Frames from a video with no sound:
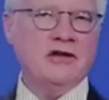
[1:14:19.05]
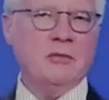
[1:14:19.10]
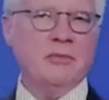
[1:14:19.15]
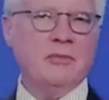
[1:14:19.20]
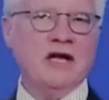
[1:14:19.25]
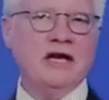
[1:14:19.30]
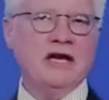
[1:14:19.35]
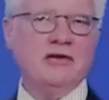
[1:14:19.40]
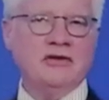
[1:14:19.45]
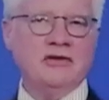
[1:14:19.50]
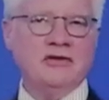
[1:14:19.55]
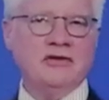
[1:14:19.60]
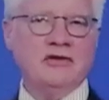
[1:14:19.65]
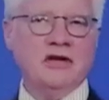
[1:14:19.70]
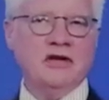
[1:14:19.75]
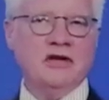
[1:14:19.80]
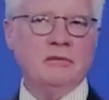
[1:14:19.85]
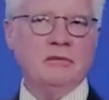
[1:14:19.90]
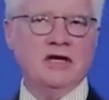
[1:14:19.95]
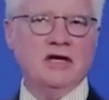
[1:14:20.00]
and the
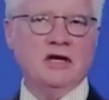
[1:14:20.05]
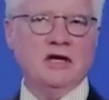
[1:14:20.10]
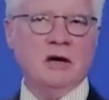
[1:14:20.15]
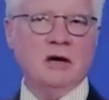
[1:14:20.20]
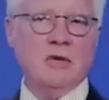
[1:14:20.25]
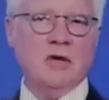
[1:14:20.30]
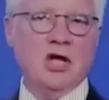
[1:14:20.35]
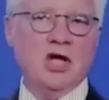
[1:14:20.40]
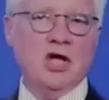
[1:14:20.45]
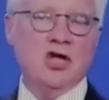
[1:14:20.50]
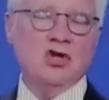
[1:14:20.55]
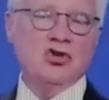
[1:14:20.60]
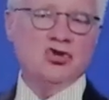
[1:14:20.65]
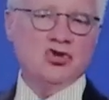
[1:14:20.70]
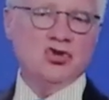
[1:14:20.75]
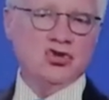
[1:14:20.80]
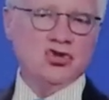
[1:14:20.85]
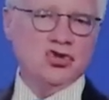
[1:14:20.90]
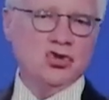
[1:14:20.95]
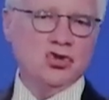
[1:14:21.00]
patients can become
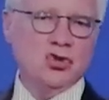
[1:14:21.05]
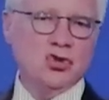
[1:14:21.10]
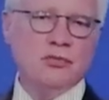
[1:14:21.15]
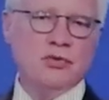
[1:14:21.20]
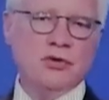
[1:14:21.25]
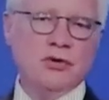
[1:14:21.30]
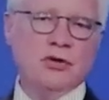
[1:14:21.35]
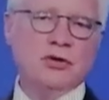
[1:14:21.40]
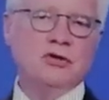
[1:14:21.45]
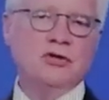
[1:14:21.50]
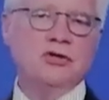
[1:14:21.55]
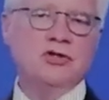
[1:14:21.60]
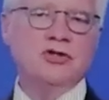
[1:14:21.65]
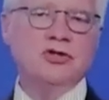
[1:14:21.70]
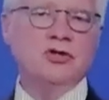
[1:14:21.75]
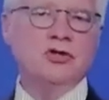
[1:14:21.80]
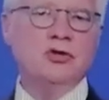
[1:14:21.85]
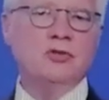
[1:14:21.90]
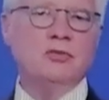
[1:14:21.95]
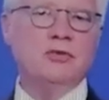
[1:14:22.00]
super
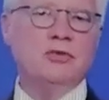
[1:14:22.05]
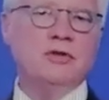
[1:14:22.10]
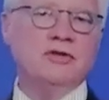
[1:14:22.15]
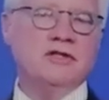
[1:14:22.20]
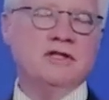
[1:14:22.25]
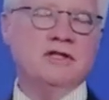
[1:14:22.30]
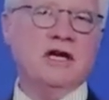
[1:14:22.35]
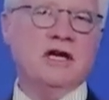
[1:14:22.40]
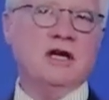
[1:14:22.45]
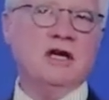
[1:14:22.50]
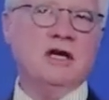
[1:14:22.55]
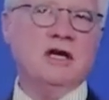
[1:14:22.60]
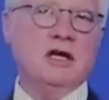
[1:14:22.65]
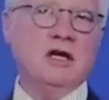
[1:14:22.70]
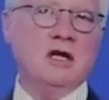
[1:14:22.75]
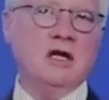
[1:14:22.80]
sick.